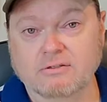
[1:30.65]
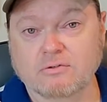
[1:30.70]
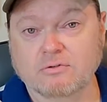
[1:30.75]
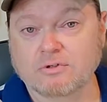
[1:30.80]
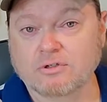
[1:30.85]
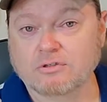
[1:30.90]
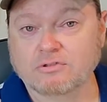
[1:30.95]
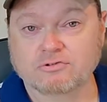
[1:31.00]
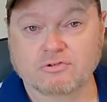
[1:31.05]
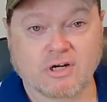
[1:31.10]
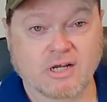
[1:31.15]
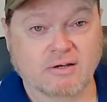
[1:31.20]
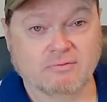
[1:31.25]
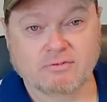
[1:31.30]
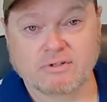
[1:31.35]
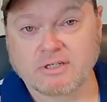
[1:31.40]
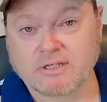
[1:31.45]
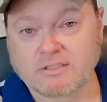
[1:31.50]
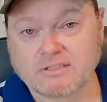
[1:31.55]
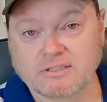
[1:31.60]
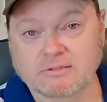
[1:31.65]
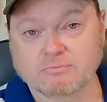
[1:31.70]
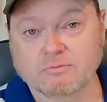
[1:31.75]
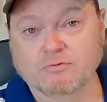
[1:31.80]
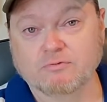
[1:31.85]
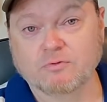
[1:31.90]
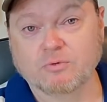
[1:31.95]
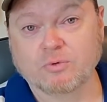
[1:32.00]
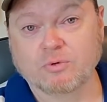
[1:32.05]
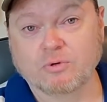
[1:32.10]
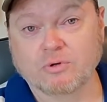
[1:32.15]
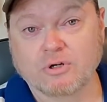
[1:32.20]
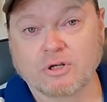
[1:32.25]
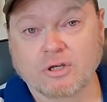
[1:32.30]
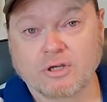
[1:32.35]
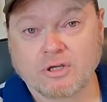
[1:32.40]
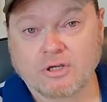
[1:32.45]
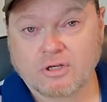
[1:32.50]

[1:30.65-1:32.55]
or your travel agent before